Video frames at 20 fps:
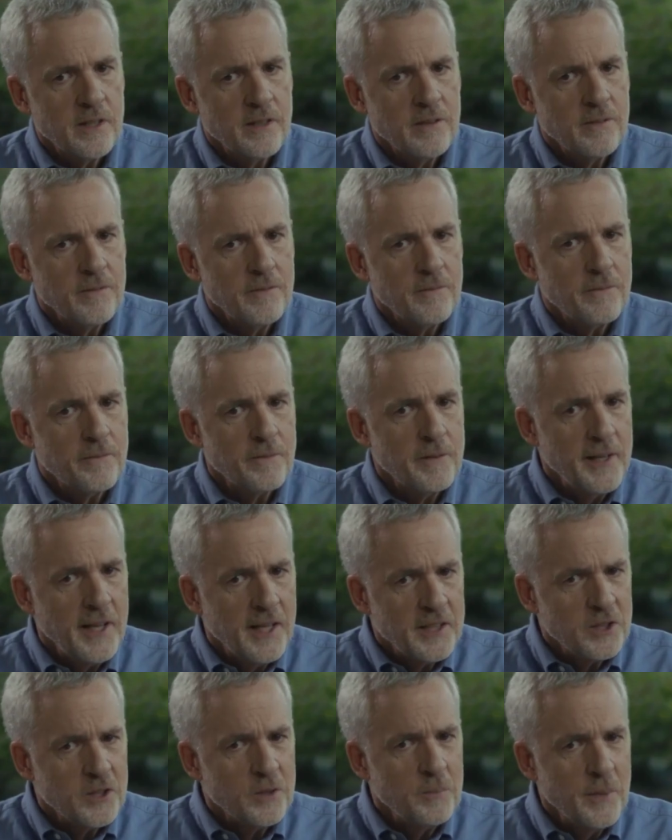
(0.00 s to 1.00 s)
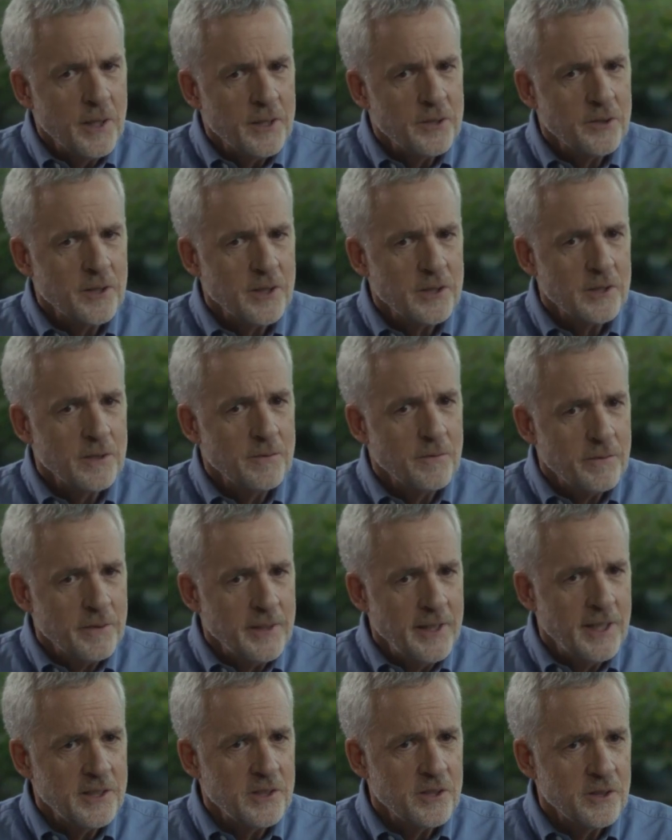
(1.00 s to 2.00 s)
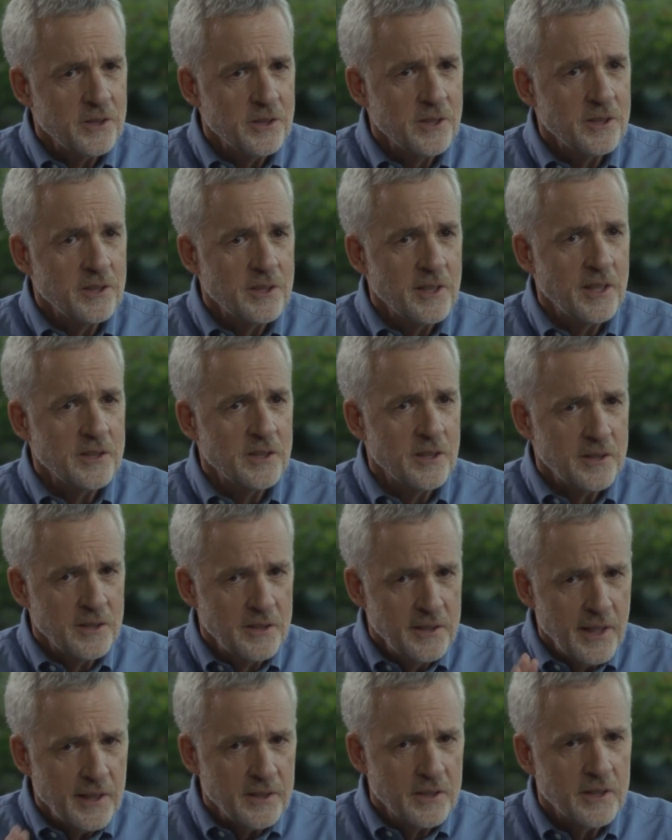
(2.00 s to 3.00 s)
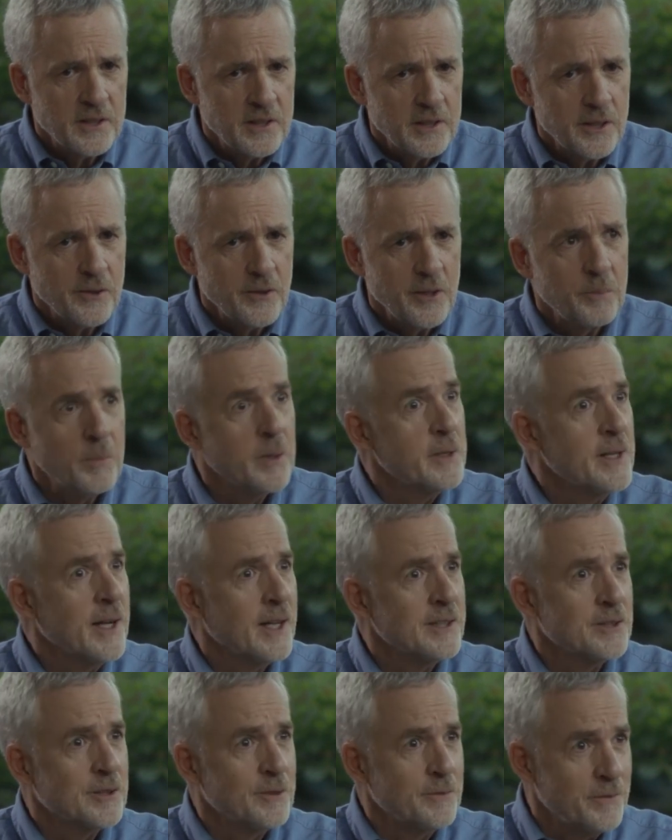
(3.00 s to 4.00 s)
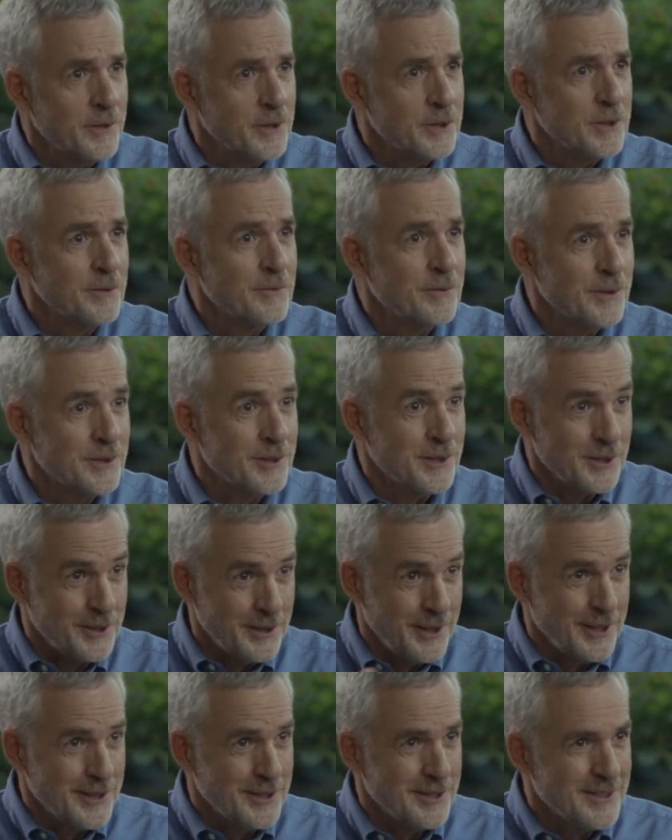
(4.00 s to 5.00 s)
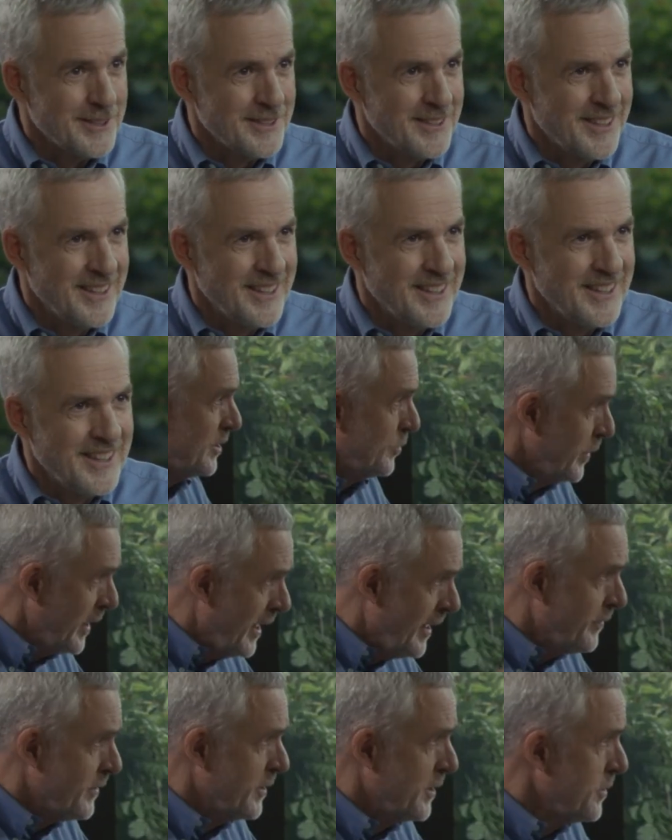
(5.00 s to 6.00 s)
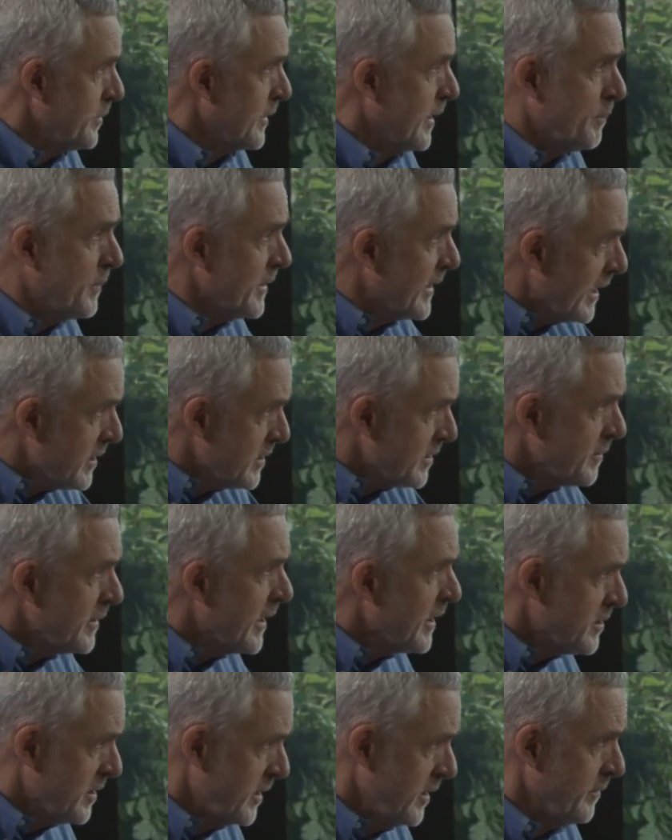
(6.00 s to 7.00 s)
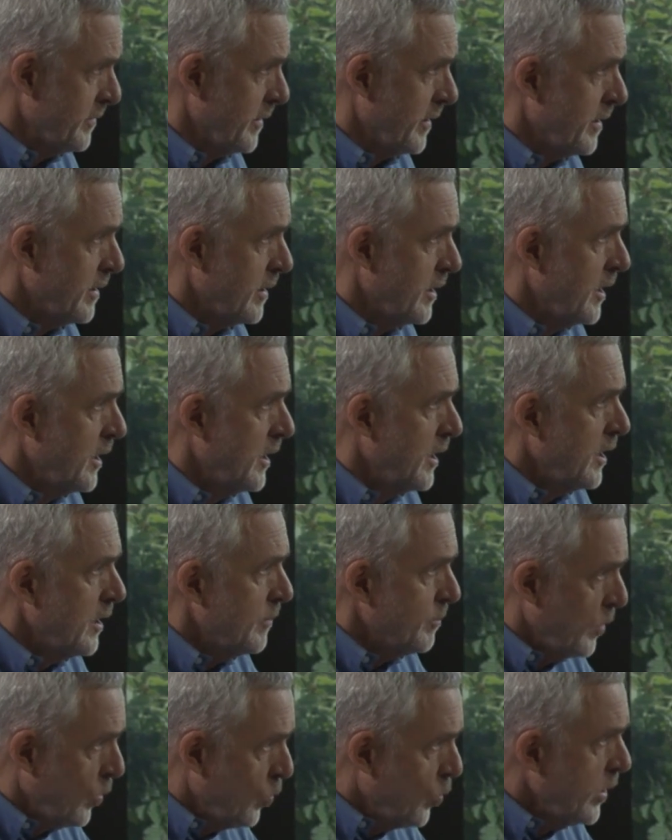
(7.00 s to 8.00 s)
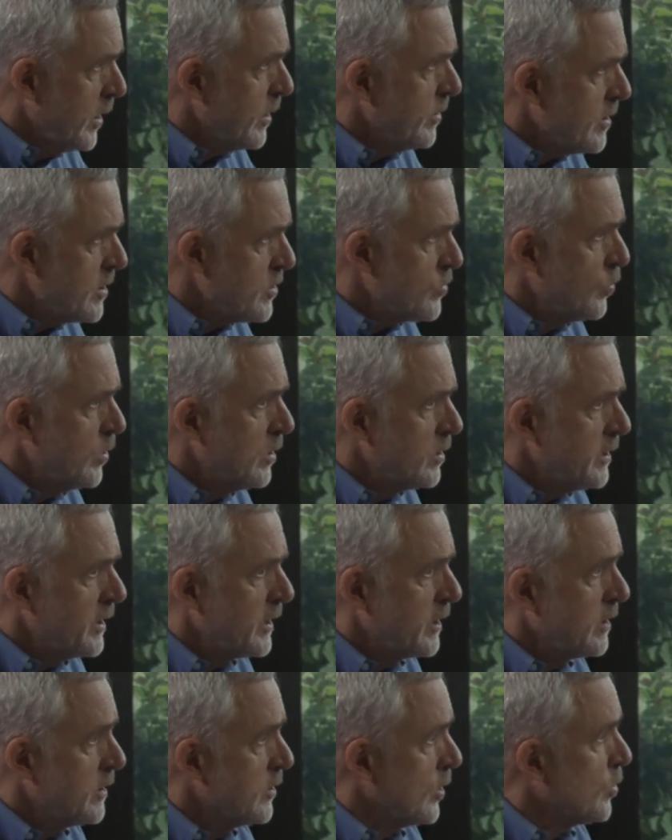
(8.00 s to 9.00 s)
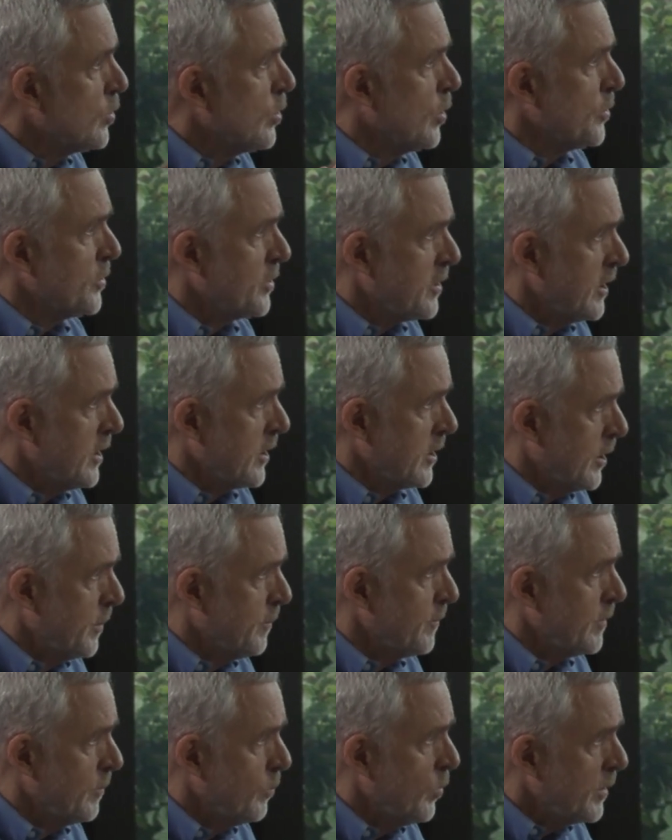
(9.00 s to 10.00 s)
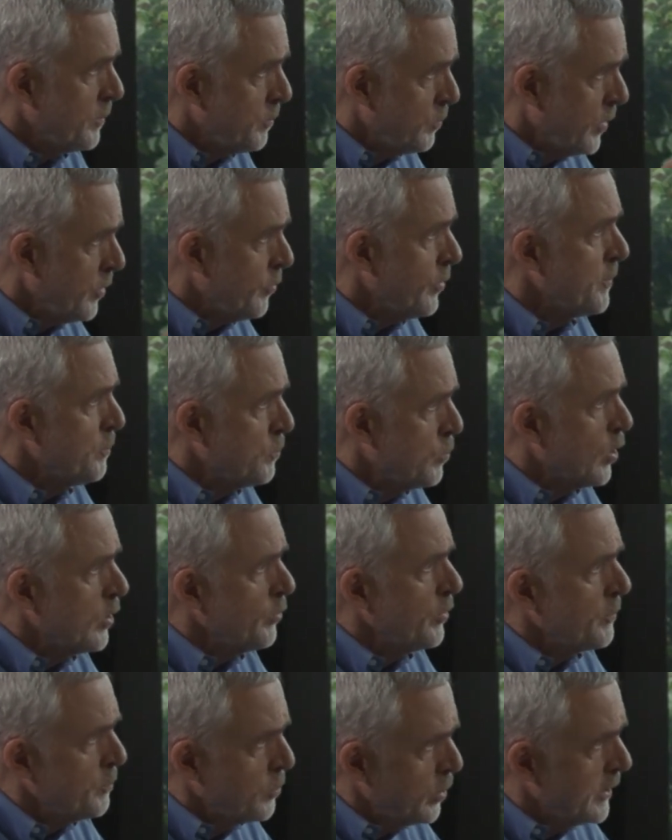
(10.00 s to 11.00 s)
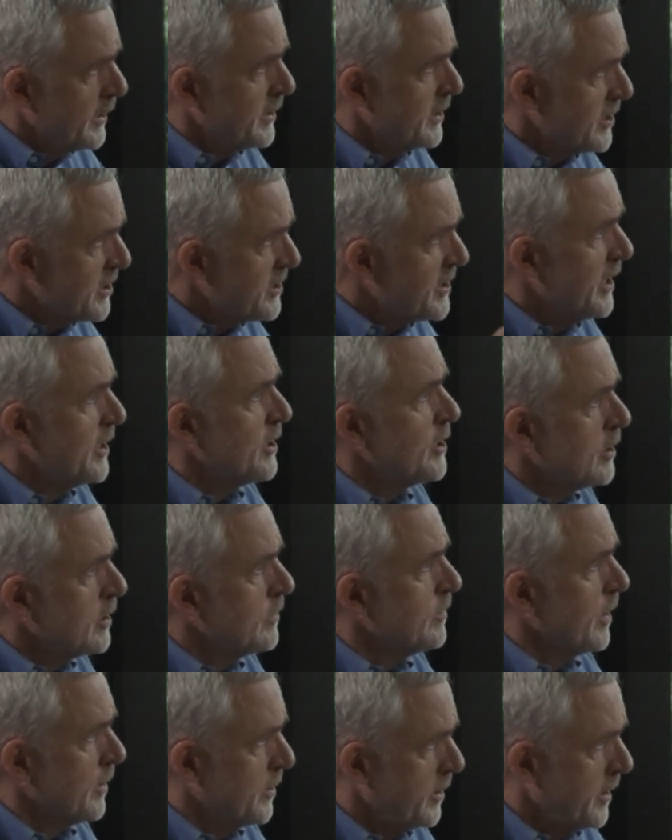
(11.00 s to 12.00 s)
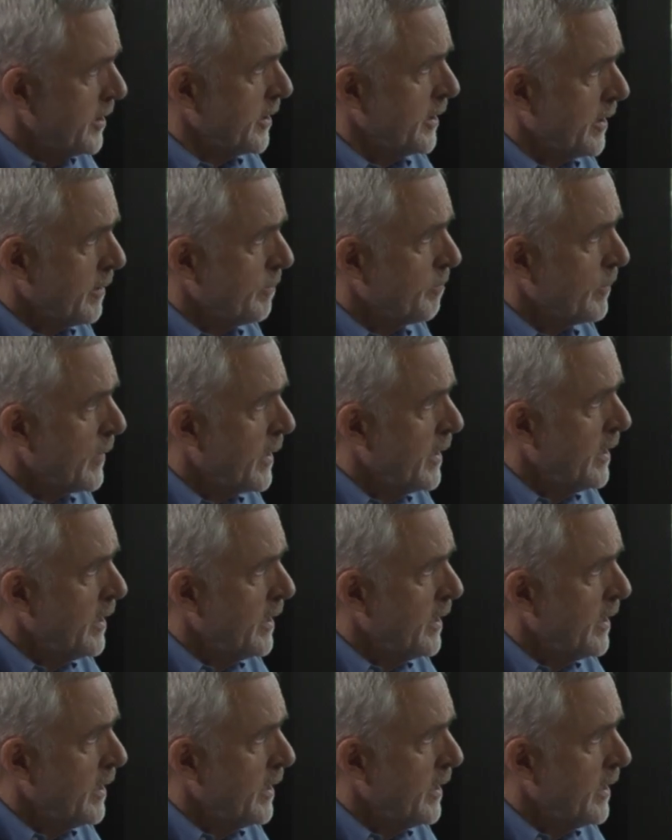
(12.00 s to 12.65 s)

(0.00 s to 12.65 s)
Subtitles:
that financial metrics and financial success is necessary but not sufficient for success. We have to do that, but that's given. But where is really the growth going to come from? What do we put at the center of our thinking?